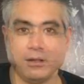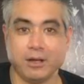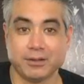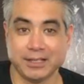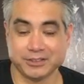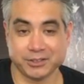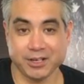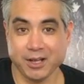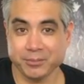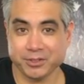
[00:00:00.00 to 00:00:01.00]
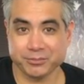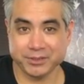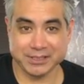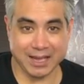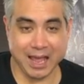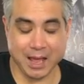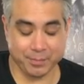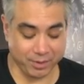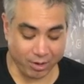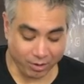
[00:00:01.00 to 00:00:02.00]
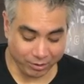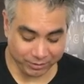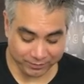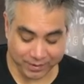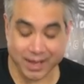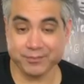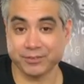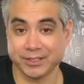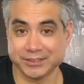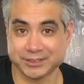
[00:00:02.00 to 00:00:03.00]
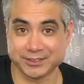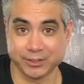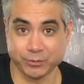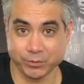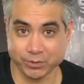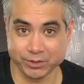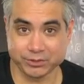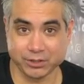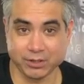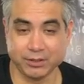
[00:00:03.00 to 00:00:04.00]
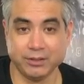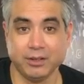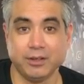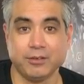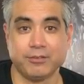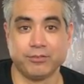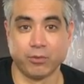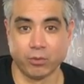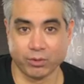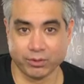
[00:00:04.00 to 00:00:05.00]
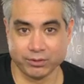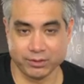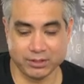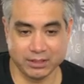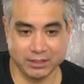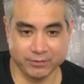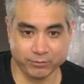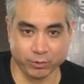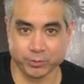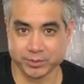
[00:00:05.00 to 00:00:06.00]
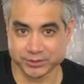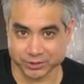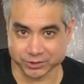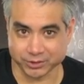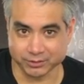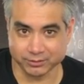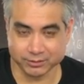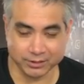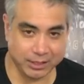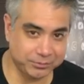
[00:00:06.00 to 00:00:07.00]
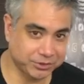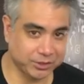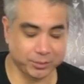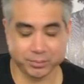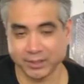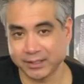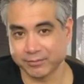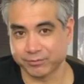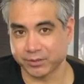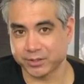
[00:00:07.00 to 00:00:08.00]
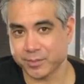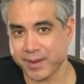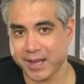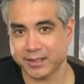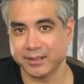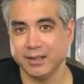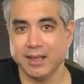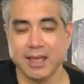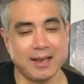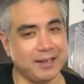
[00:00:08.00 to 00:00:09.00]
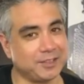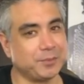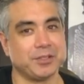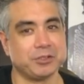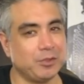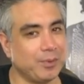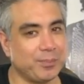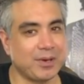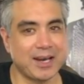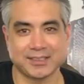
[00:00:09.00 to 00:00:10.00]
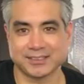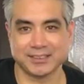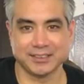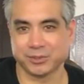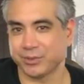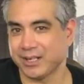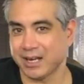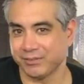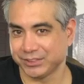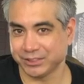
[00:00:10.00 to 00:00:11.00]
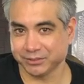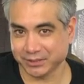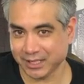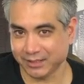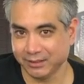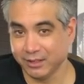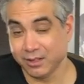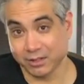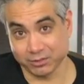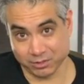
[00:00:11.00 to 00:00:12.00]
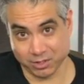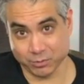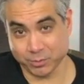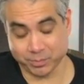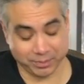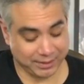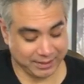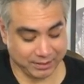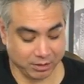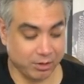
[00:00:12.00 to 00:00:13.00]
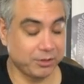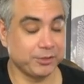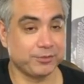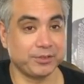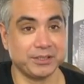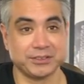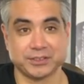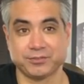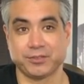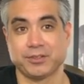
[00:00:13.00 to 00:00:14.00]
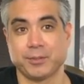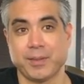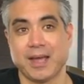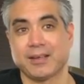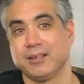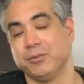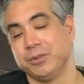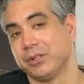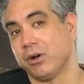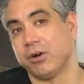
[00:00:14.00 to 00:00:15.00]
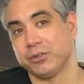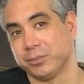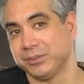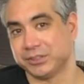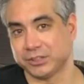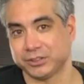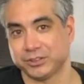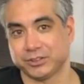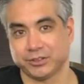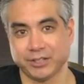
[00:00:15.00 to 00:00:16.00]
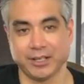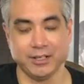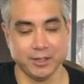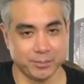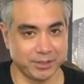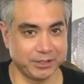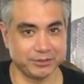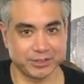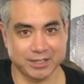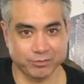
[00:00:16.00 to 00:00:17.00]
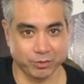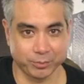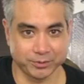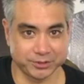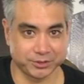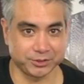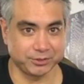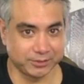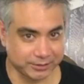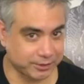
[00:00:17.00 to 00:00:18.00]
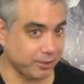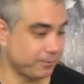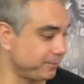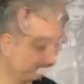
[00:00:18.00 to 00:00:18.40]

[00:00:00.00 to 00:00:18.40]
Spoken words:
Okay, so now I'm going to recap all the 5 phrases that we worked on for the 4th position. Okay, I'm just going to play them front to back, and I expect you to be practicing this way every single day, along with playing all your phrases front to back with all your positions. Okay, but here's that 4th position. Let's go.